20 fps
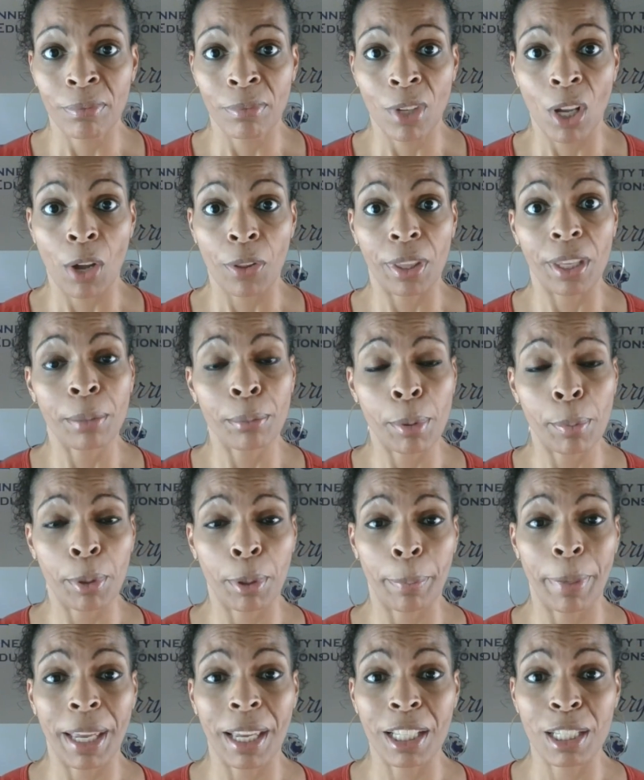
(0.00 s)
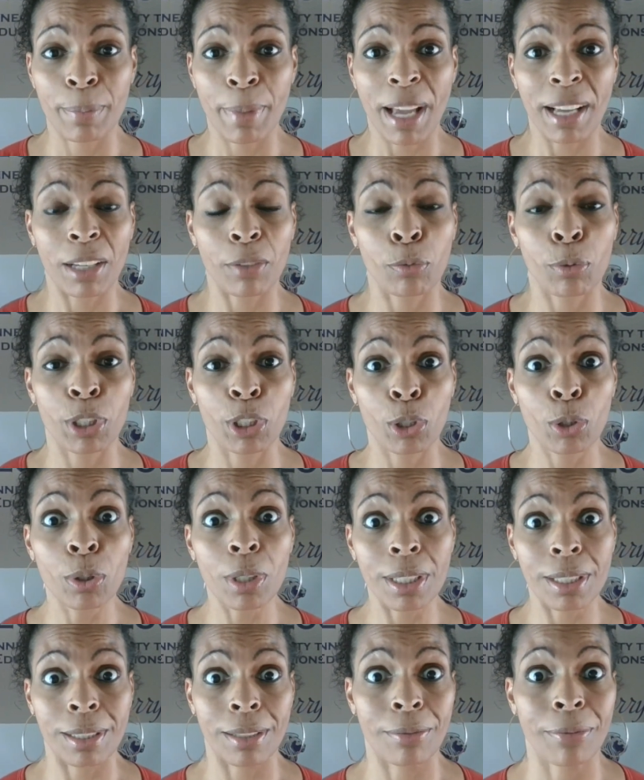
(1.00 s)
are they going to be able to pay us back if we do
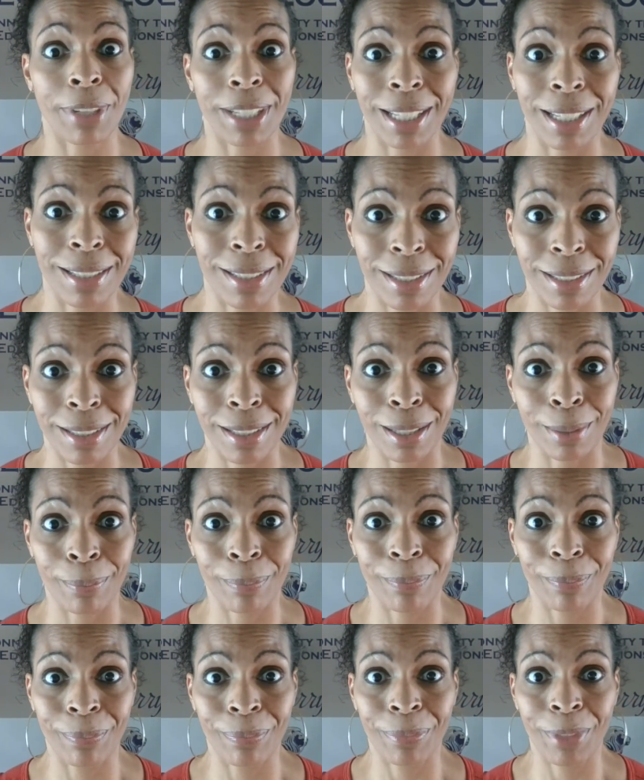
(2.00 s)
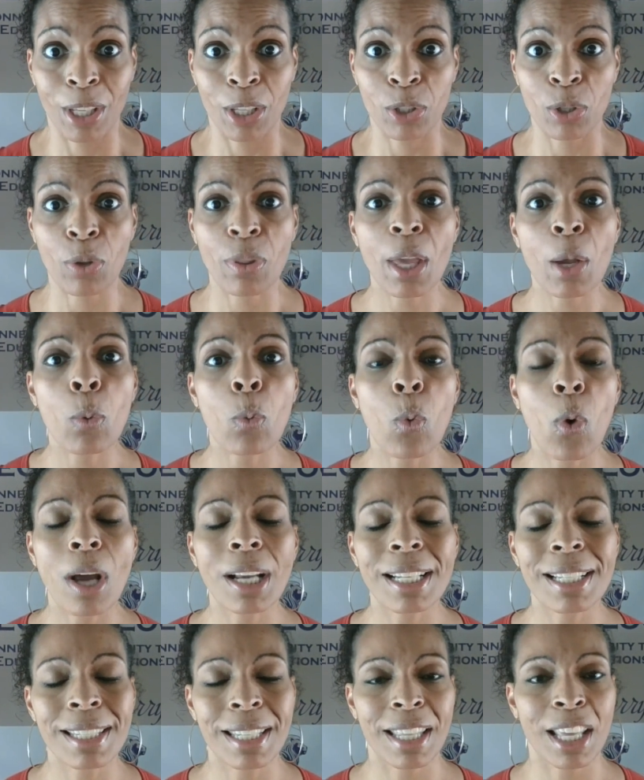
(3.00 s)
extend financing to them? So they want
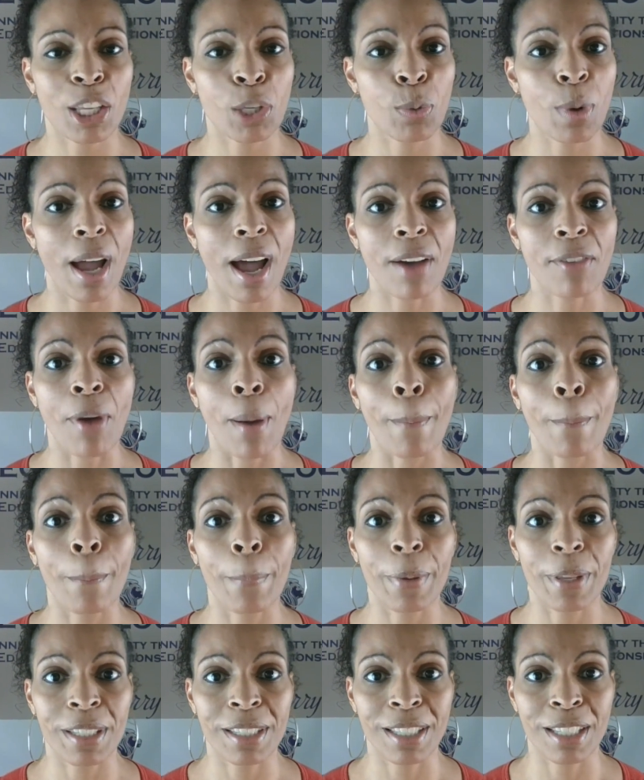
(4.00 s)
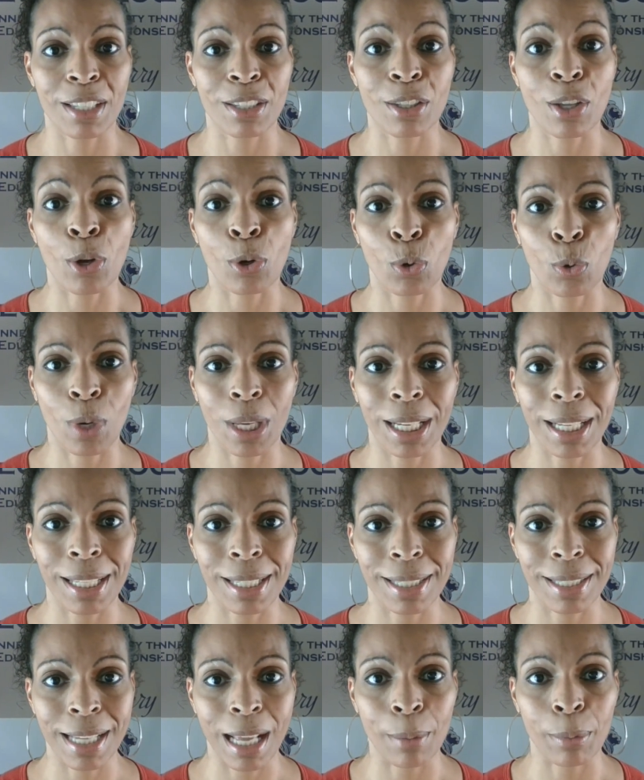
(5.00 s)
to see that you have business credit
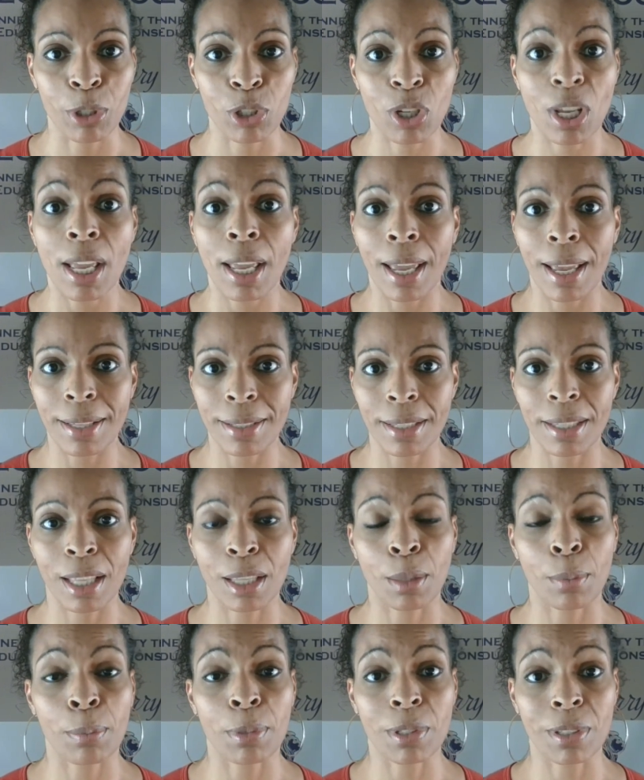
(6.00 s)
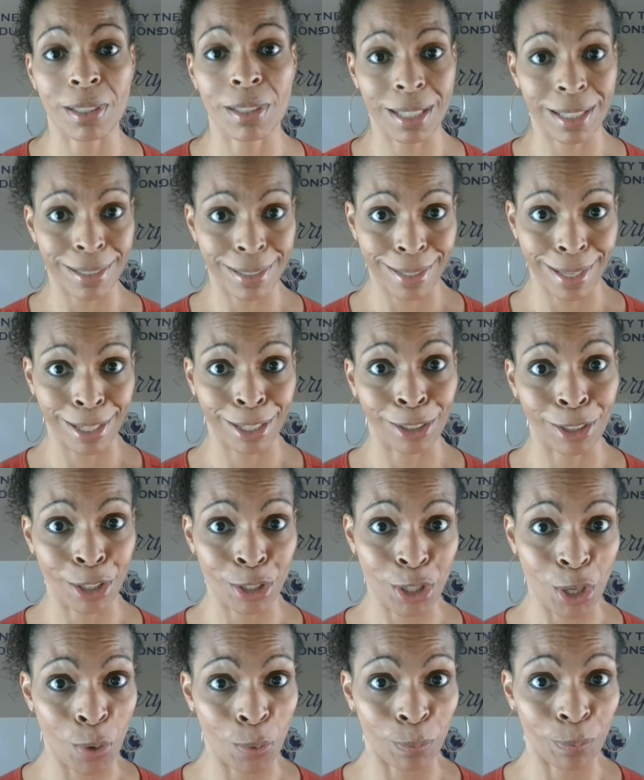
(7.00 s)
established and see that the business can stand on
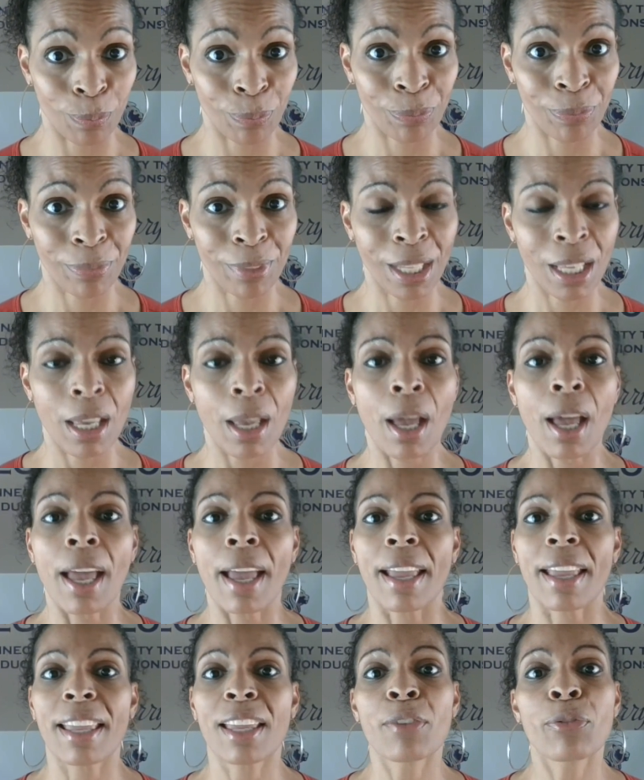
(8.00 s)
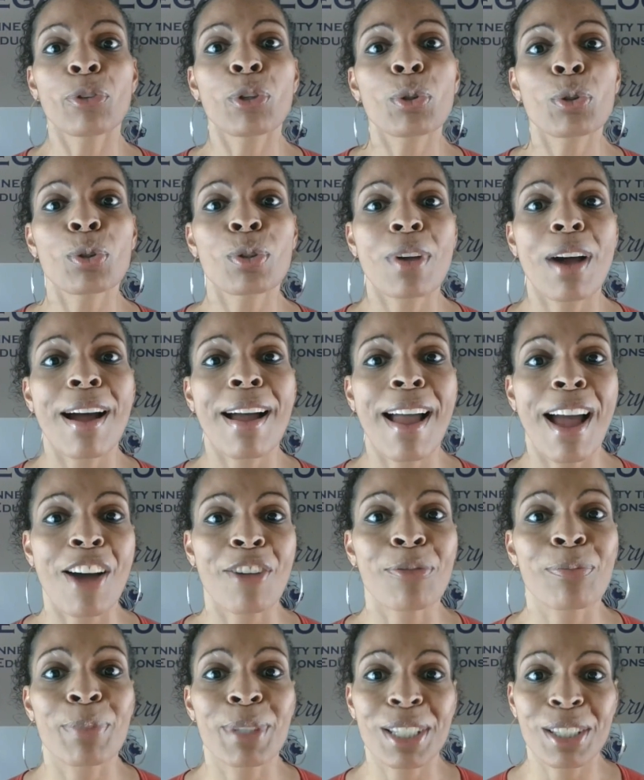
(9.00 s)
its own. If you do not
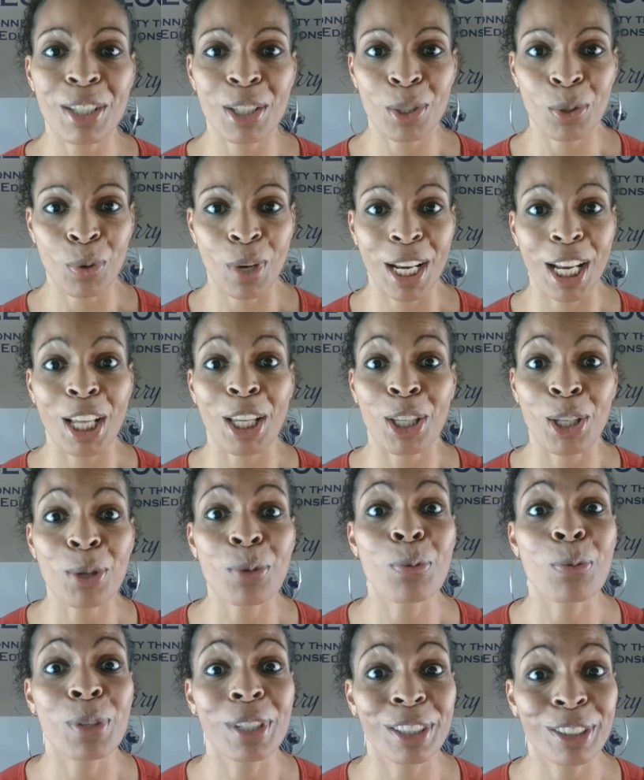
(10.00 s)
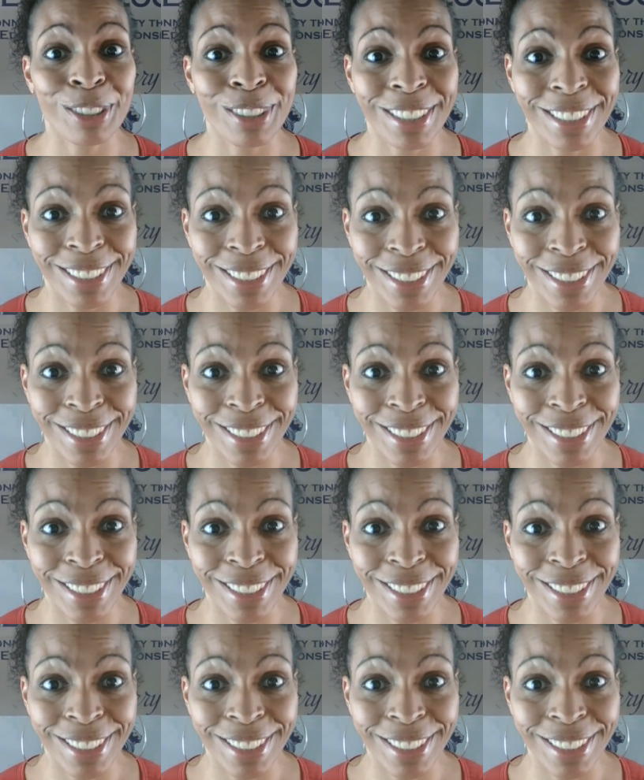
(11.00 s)
have business credit, you will